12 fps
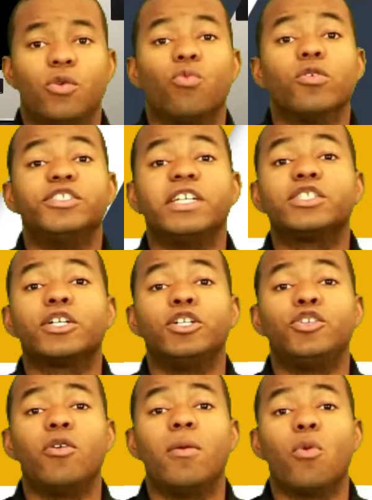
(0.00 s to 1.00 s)
We're just going
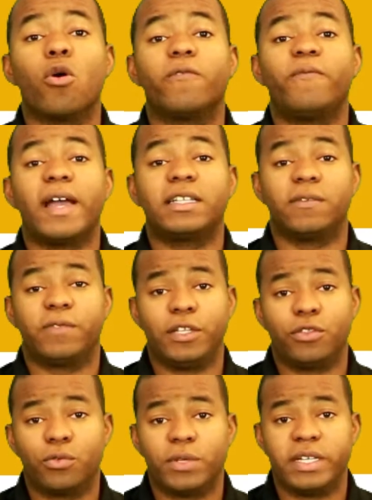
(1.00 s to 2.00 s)
to do it more effectively
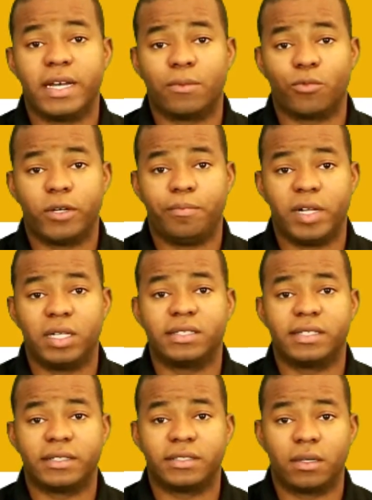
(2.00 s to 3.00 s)
through the Young Marine Billet
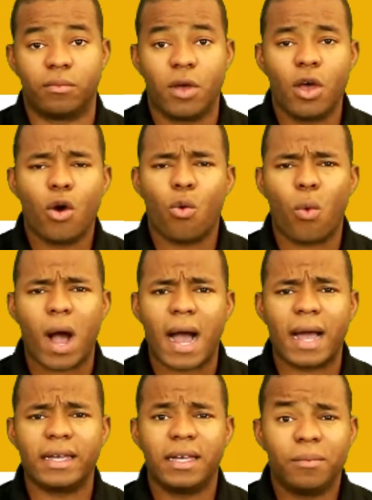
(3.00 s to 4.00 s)
system.
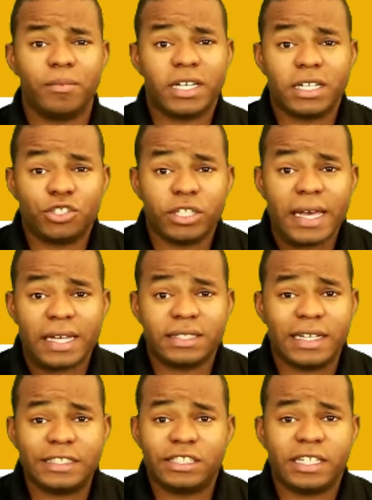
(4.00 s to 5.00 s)
Why? Because you can't
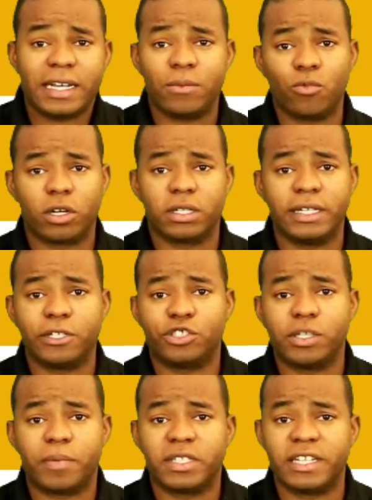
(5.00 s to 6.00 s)
teach teamwork,
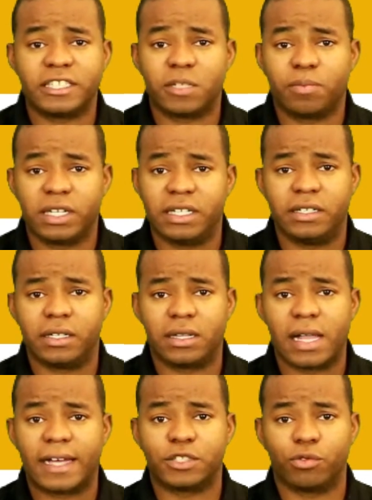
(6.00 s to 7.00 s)
leadership, and discipline in the
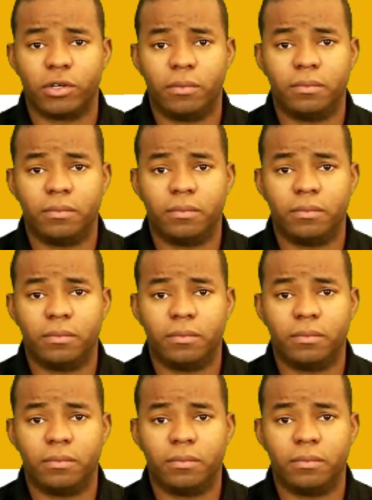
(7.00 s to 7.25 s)
classroom.